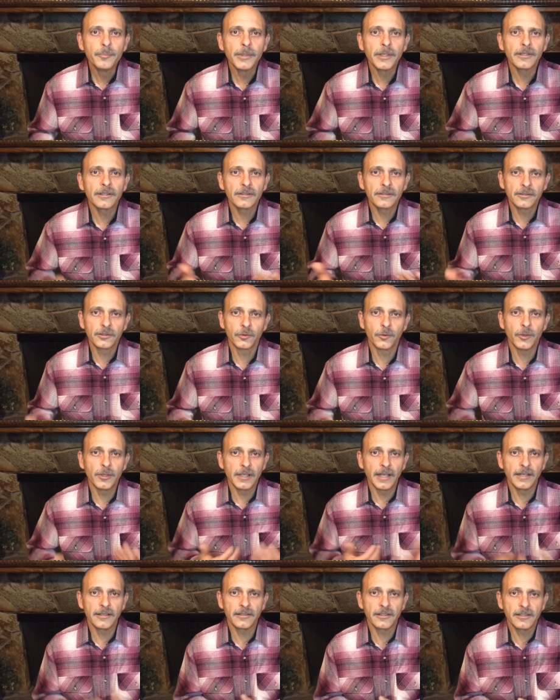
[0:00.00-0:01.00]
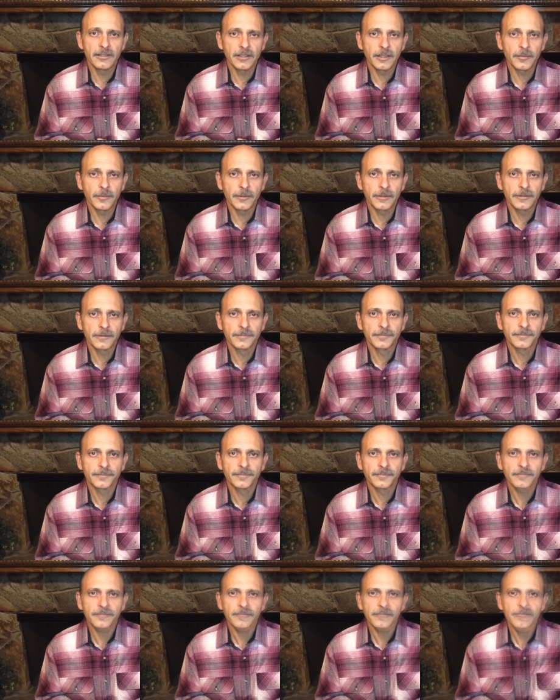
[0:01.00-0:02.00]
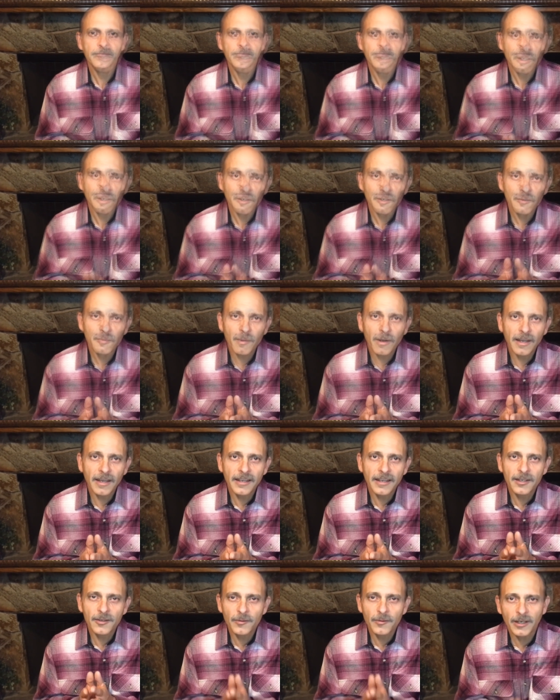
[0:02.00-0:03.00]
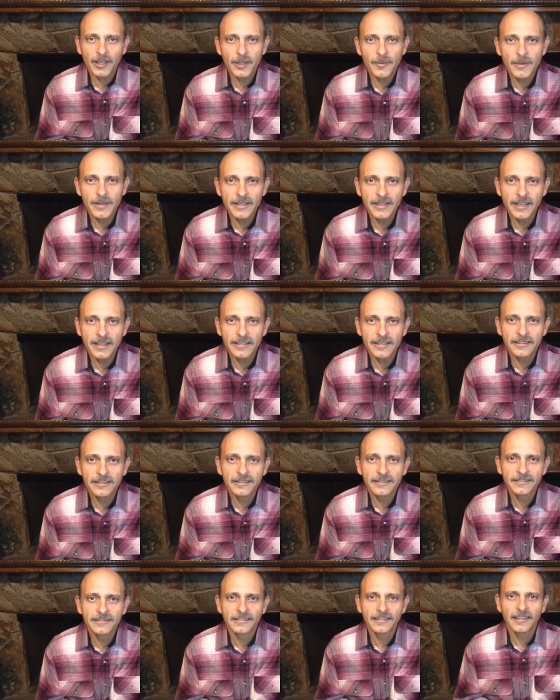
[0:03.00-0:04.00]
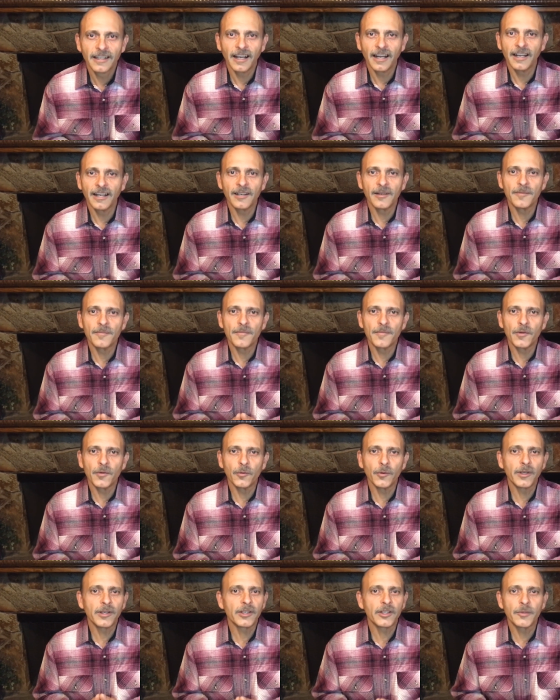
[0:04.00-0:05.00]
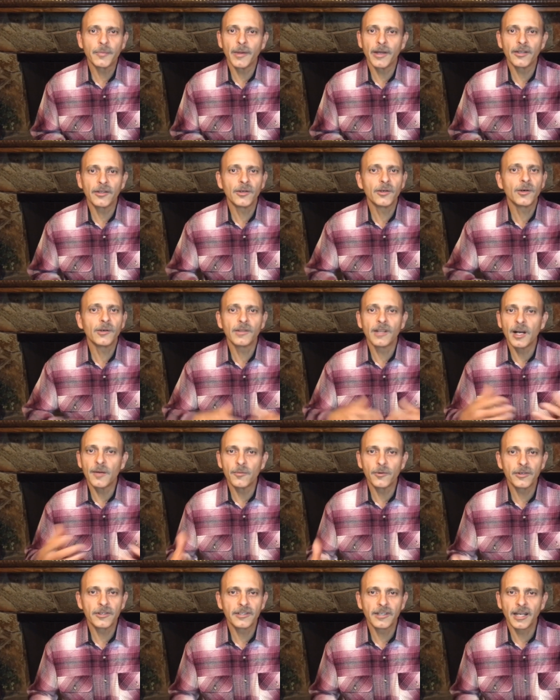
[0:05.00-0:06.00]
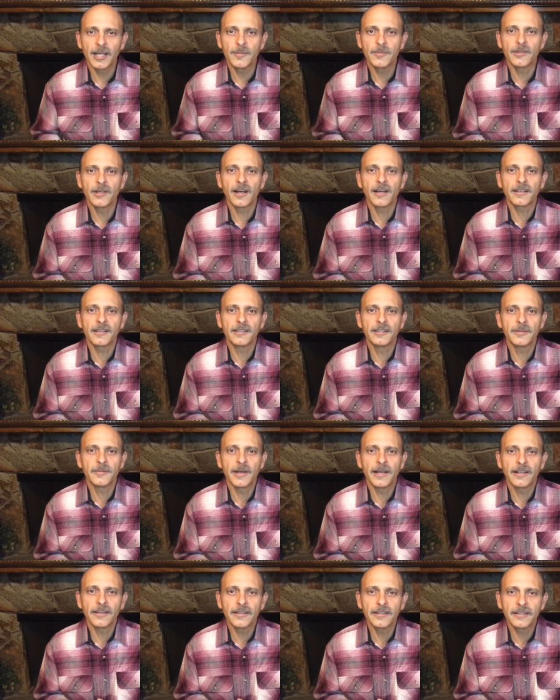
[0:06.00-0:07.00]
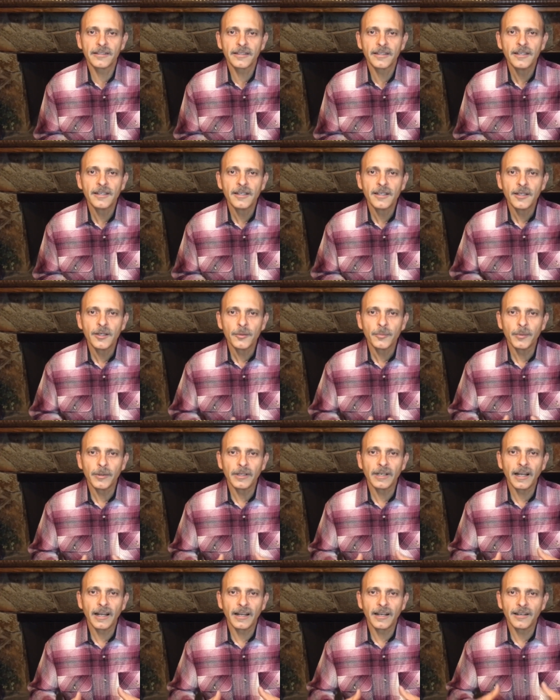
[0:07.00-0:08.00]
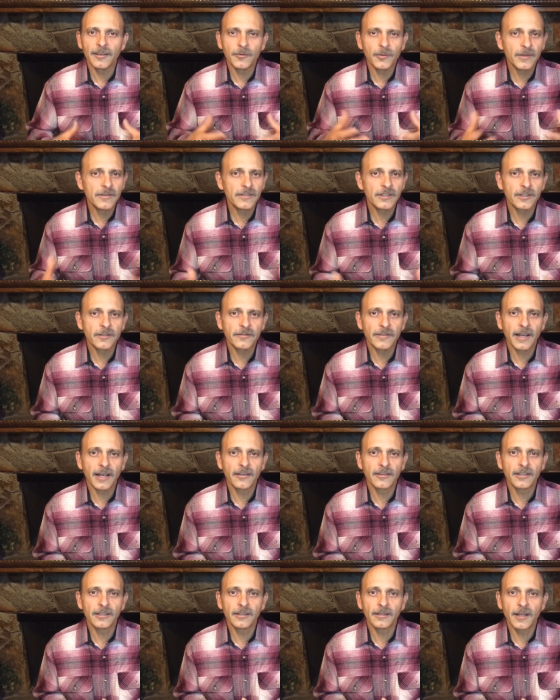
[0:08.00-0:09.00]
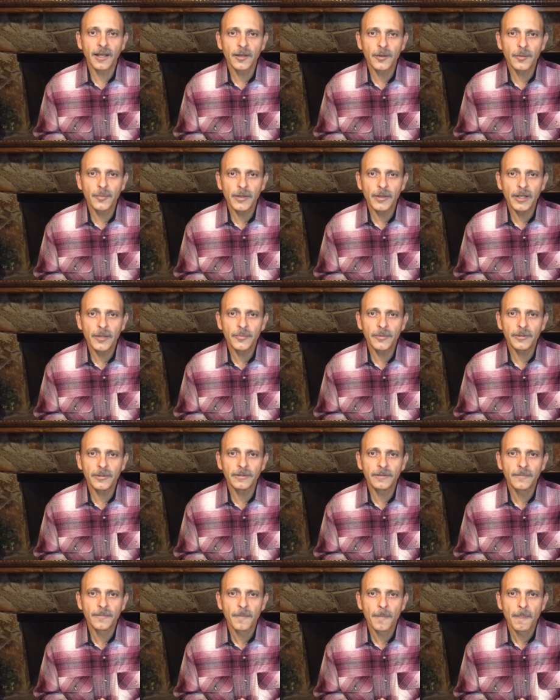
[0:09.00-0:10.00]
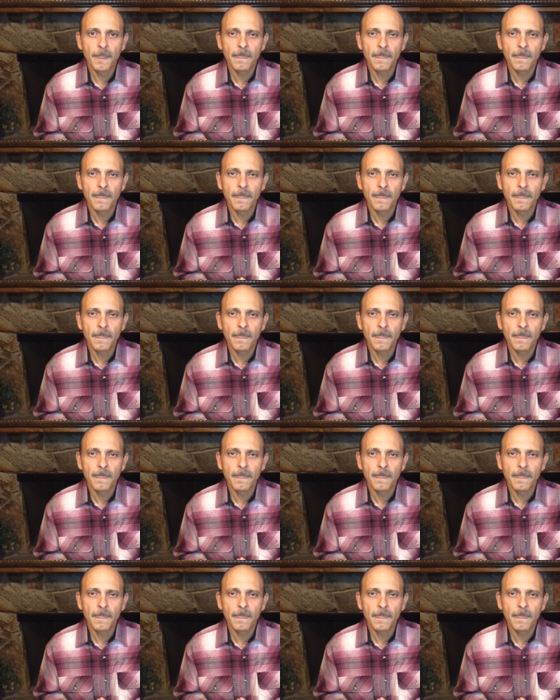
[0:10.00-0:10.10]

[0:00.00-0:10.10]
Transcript: build relationships. There's my recommendation. Um, we could spend a whole lot more time talking about this, but we just found that a lot of people